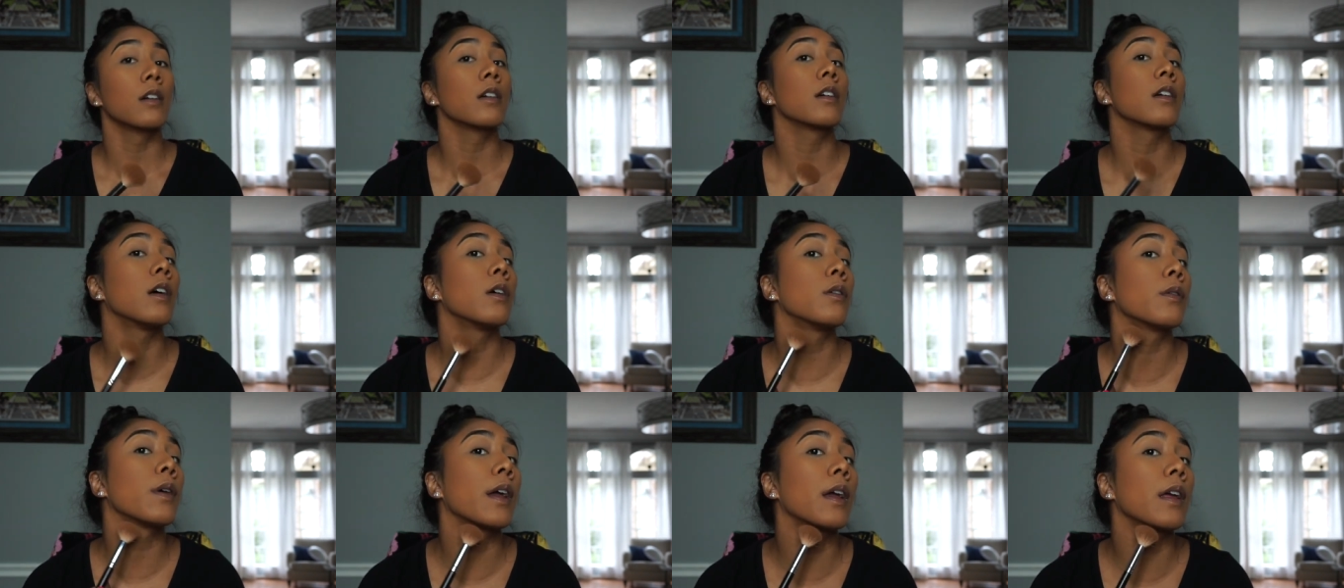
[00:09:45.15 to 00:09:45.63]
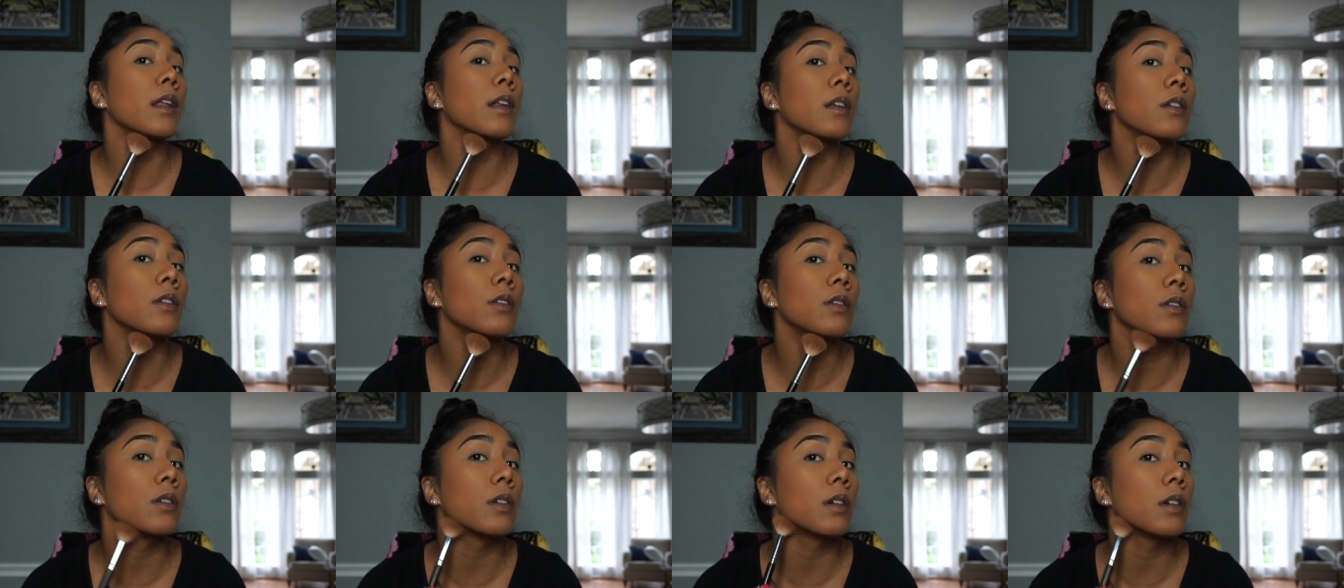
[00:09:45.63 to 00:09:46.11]
Go in
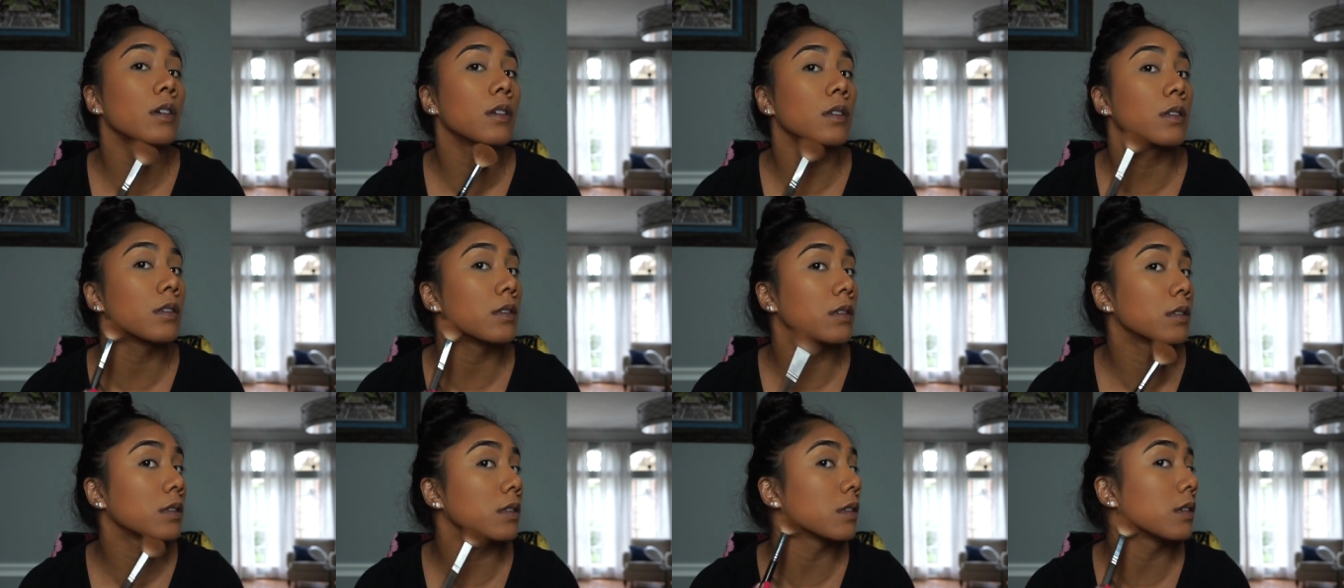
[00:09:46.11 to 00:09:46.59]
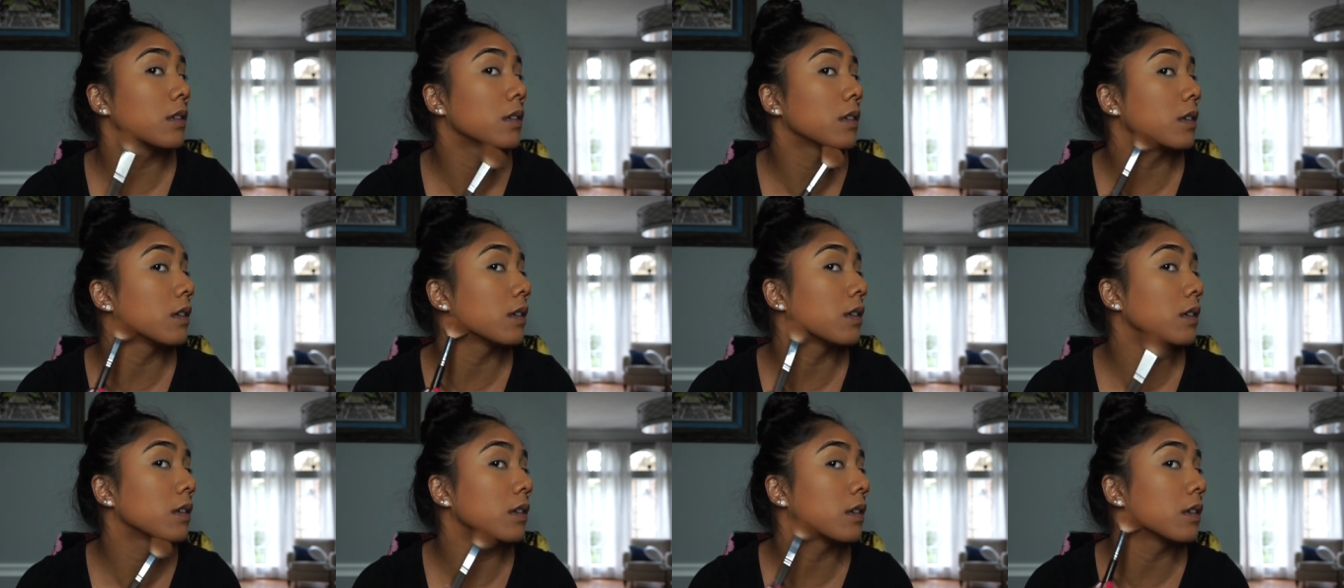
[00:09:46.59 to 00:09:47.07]
and just
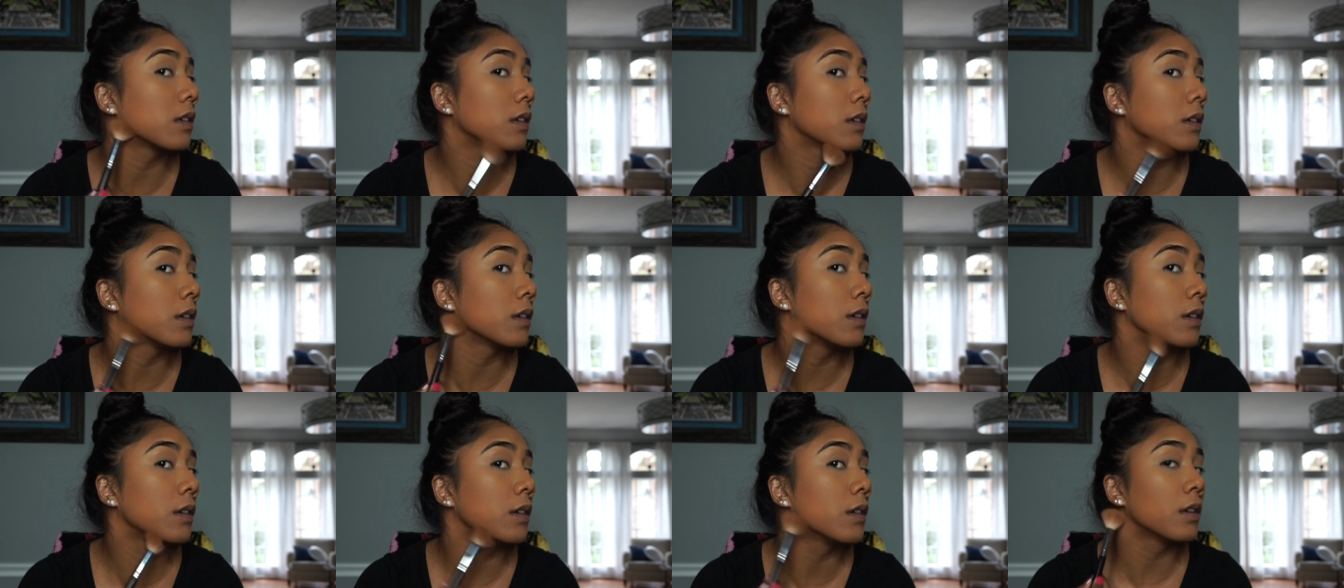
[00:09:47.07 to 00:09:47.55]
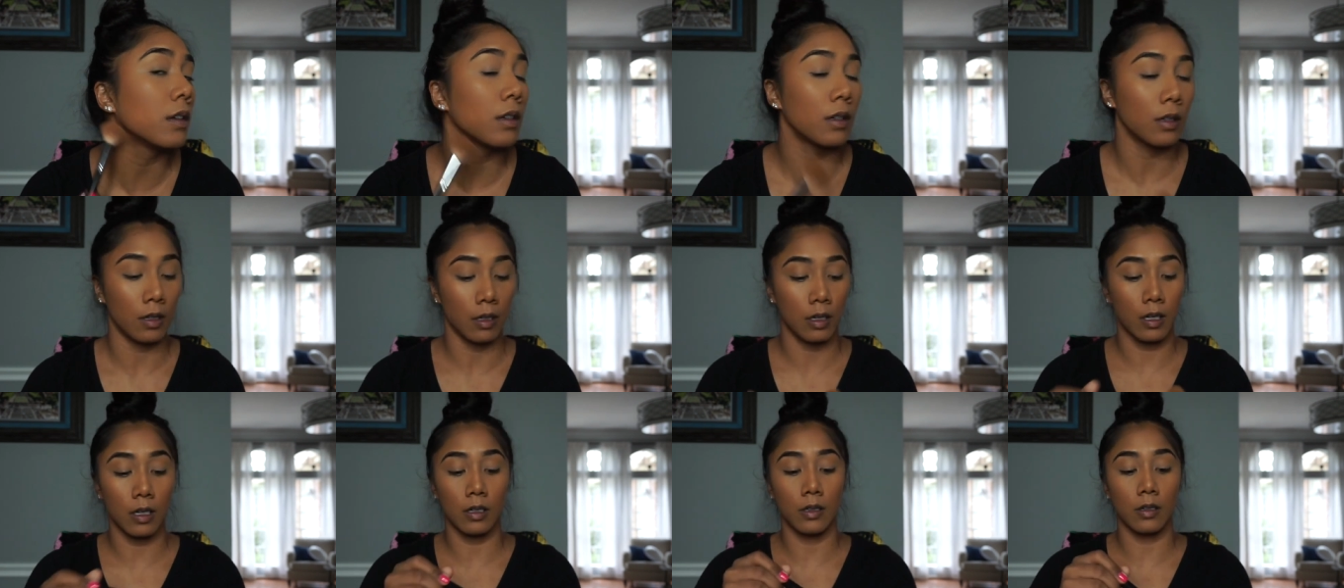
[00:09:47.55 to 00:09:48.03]

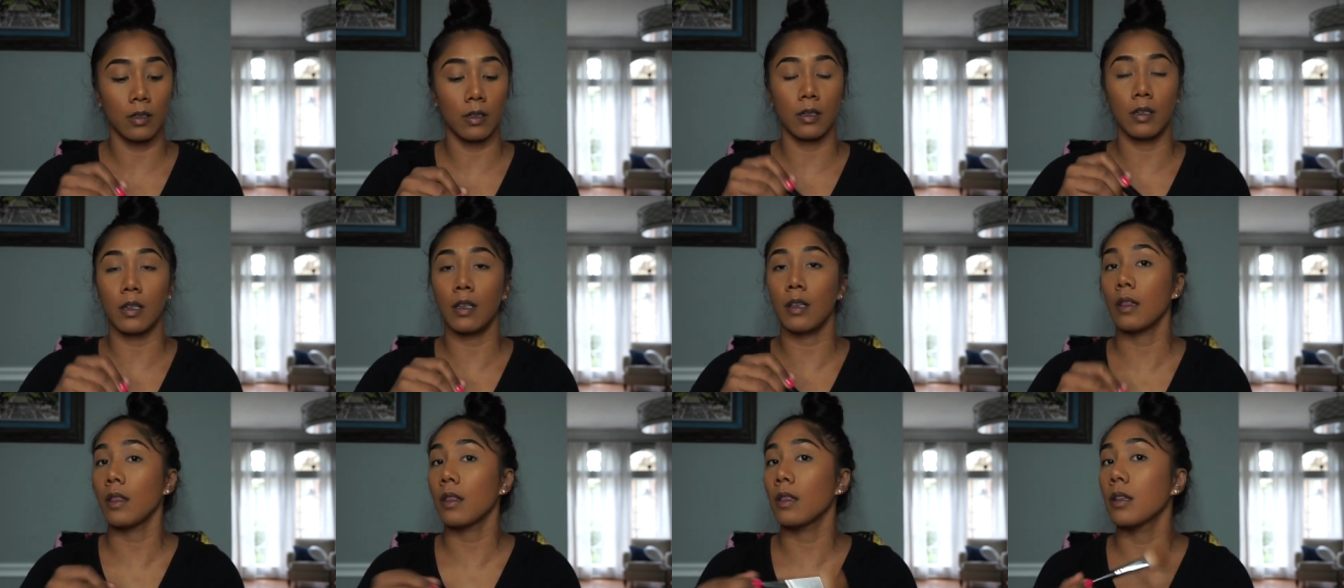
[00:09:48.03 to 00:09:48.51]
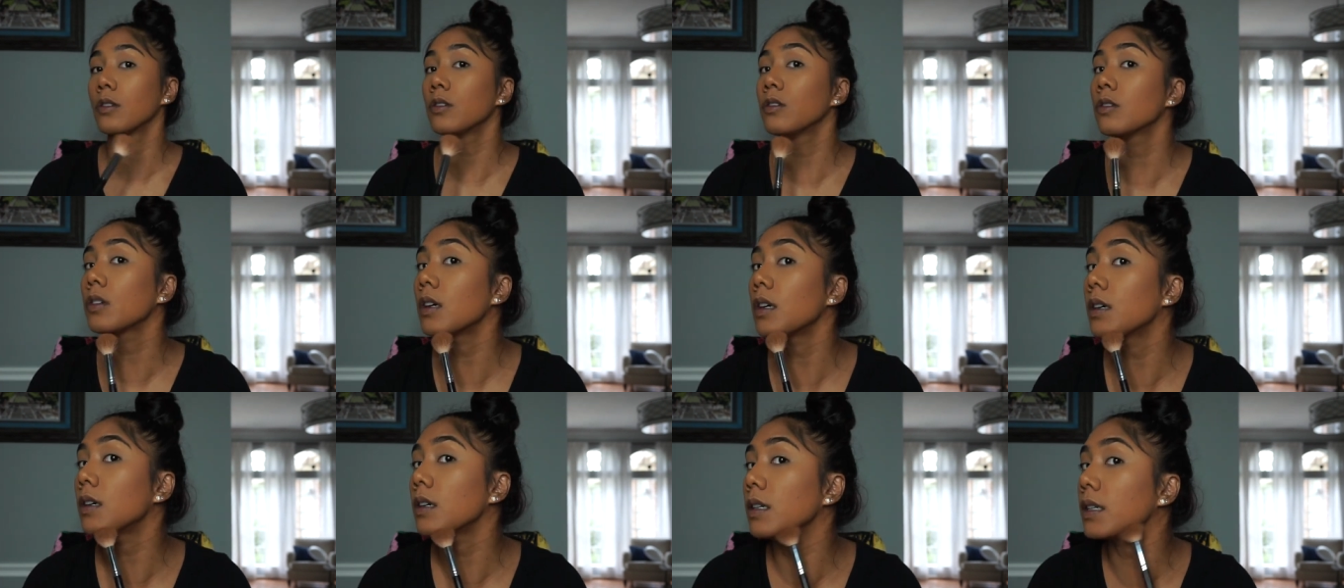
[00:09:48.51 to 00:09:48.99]
underneath the
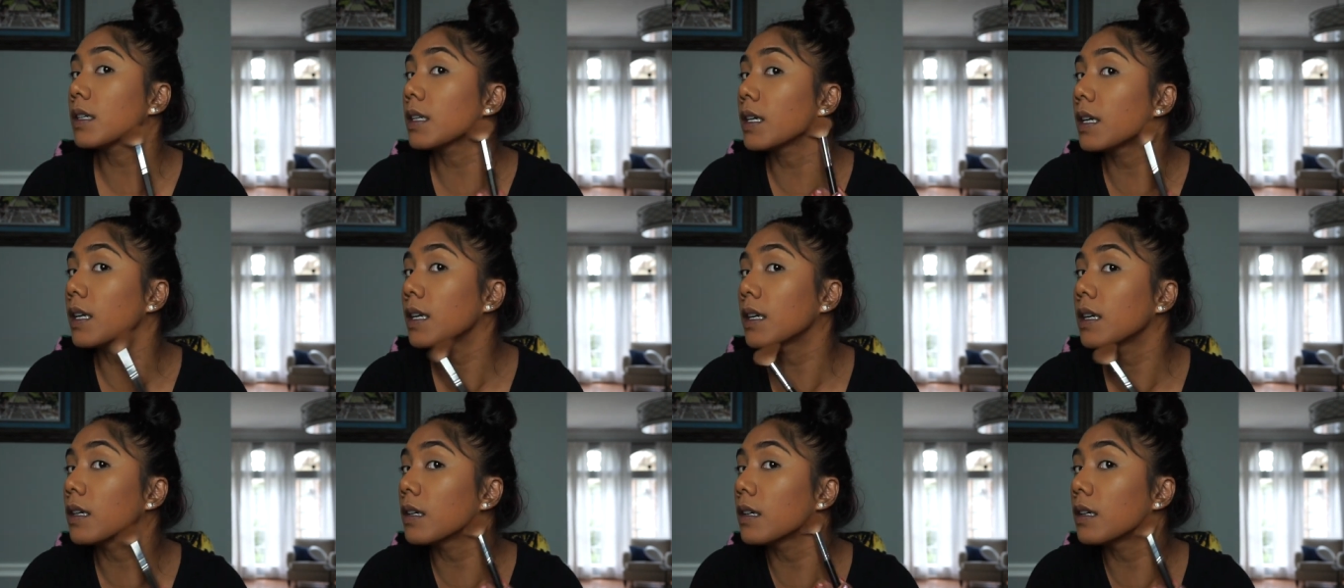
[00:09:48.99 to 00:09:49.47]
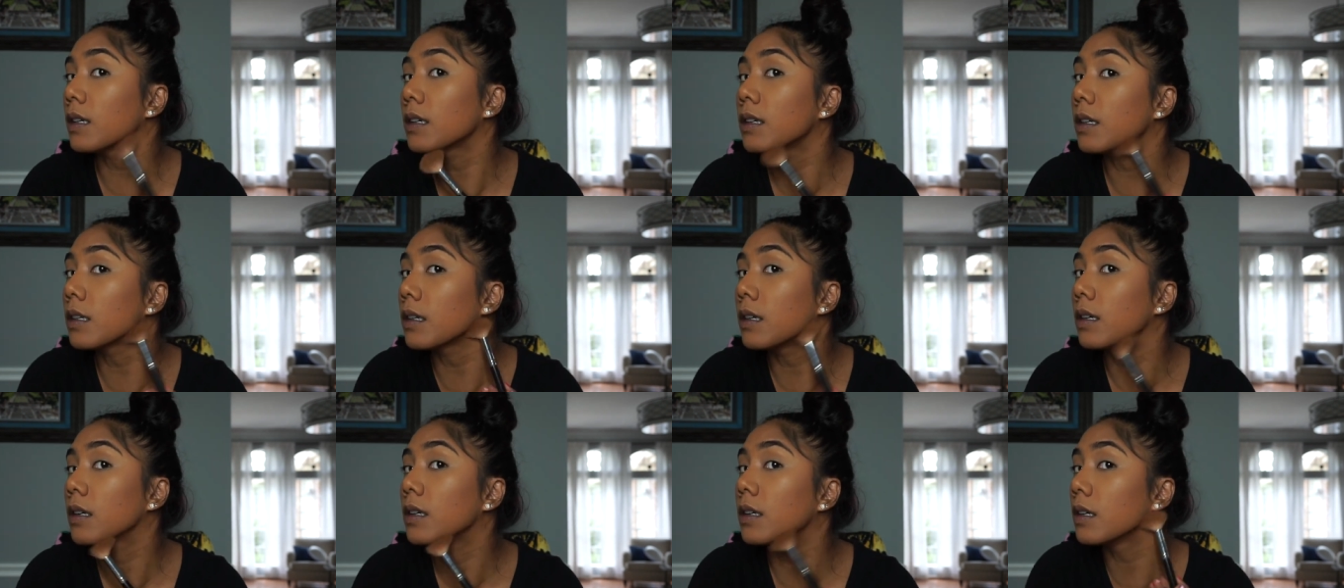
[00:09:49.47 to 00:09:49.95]
jaw
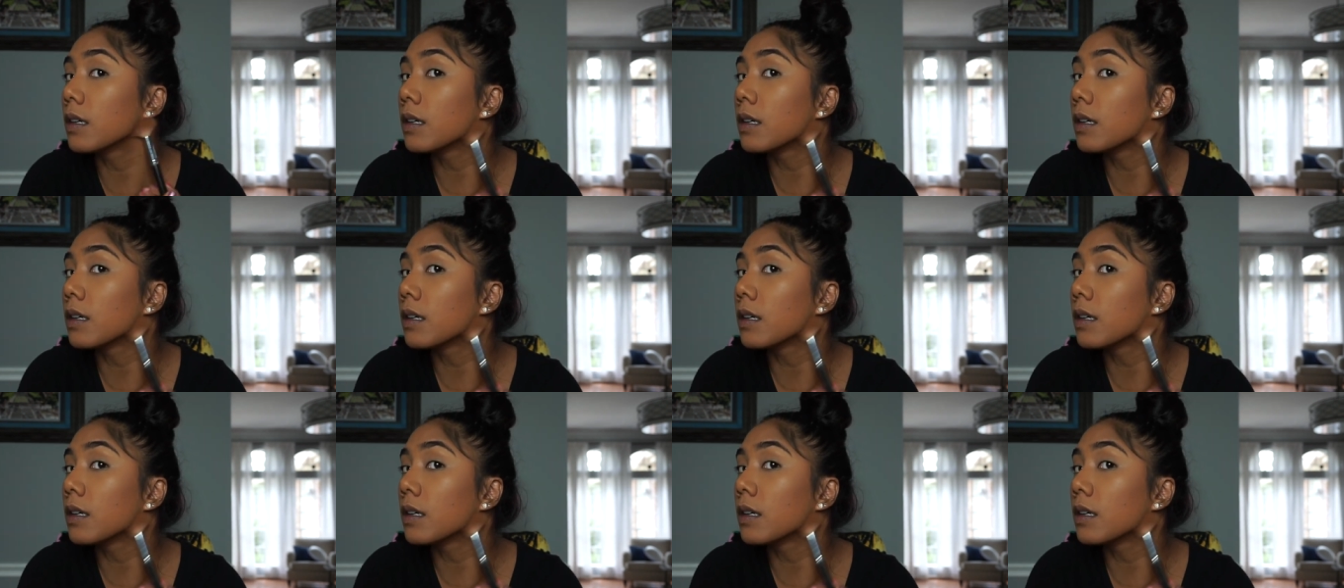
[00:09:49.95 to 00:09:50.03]
again.